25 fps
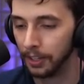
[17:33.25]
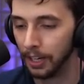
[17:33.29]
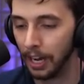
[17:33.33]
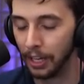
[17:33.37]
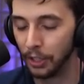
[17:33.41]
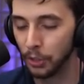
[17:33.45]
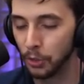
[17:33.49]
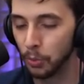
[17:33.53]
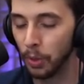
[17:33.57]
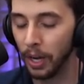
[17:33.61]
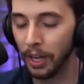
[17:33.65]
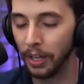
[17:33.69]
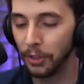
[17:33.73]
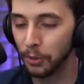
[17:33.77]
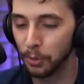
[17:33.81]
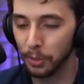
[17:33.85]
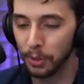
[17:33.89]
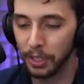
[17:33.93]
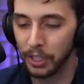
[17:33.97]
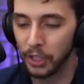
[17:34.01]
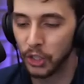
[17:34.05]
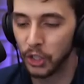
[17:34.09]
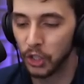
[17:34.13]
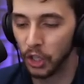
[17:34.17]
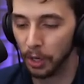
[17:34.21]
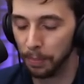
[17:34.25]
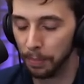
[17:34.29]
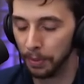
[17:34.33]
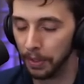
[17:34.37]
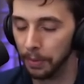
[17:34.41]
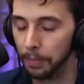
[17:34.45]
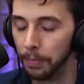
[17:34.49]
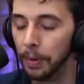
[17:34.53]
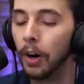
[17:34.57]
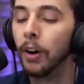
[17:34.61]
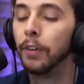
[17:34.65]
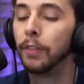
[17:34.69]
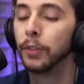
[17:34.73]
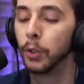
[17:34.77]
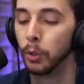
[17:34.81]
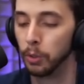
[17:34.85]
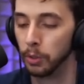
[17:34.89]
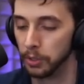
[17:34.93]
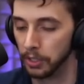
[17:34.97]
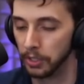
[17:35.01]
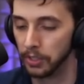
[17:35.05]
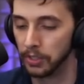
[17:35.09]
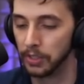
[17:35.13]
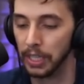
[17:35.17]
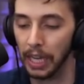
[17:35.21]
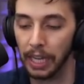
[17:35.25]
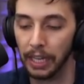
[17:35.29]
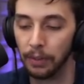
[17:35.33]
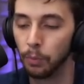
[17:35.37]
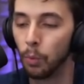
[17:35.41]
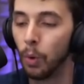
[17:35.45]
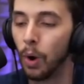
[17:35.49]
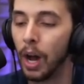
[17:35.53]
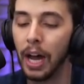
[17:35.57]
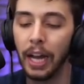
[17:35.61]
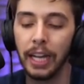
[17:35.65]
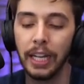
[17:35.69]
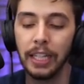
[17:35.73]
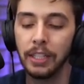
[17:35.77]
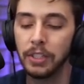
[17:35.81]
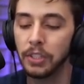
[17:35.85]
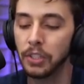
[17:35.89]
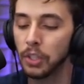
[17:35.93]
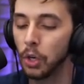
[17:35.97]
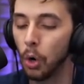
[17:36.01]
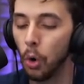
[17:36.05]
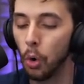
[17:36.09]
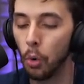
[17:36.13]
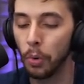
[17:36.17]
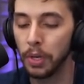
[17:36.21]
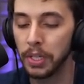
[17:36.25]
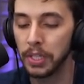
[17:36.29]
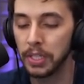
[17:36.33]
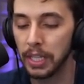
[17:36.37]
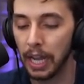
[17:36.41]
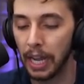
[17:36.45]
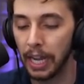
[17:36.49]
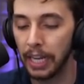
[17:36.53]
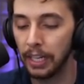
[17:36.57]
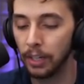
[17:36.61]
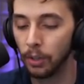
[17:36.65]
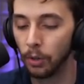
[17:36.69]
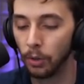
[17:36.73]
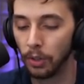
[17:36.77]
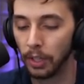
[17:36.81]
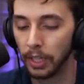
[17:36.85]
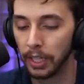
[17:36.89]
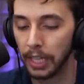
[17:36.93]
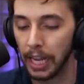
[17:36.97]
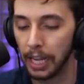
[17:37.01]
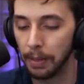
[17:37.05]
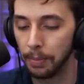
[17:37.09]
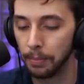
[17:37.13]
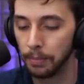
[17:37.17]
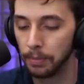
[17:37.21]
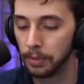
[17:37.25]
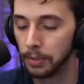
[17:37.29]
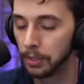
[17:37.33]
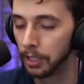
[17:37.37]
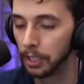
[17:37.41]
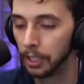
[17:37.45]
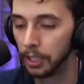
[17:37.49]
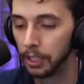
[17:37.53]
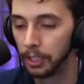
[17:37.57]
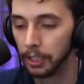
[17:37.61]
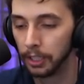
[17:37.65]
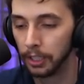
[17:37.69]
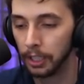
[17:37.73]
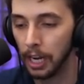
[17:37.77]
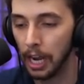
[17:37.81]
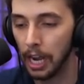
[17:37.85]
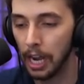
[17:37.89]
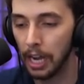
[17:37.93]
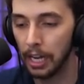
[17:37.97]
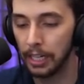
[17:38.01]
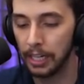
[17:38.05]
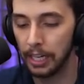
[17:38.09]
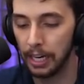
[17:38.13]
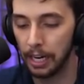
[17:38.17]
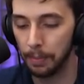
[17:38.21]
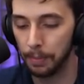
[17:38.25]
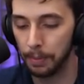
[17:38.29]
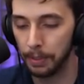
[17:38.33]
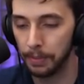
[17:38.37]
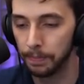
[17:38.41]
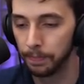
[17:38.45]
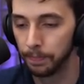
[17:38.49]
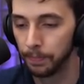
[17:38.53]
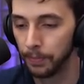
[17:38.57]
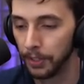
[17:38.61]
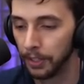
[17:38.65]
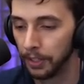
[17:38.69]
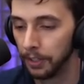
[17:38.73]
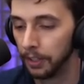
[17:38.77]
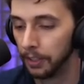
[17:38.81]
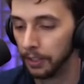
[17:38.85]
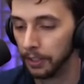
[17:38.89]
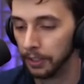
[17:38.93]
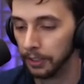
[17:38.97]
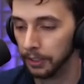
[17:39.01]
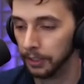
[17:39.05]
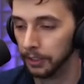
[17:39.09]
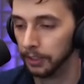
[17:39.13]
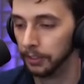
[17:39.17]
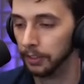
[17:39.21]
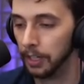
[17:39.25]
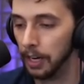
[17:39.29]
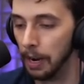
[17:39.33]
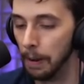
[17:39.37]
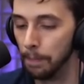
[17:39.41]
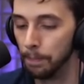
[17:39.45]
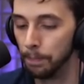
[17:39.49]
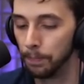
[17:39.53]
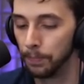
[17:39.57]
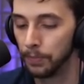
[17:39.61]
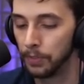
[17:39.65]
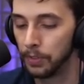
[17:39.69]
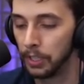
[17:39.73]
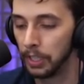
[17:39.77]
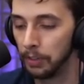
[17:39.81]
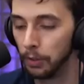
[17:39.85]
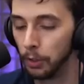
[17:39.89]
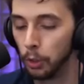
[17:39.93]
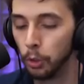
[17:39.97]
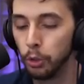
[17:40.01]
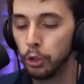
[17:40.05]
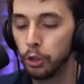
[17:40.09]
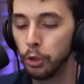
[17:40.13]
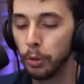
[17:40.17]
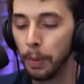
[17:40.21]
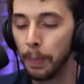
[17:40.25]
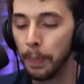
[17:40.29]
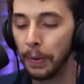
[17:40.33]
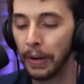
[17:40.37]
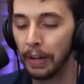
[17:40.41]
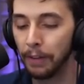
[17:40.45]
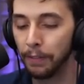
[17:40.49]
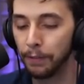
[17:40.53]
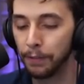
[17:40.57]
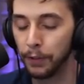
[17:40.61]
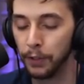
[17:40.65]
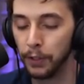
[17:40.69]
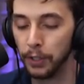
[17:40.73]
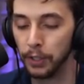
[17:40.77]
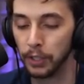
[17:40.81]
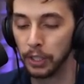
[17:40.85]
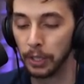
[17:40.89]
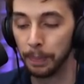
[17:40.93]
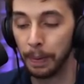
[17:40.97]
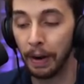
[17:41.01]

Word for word: I just, I just want to summon them. Oh, of course it's night. Why is it always night in all the games? God damn it. Right, see, who should we put out first?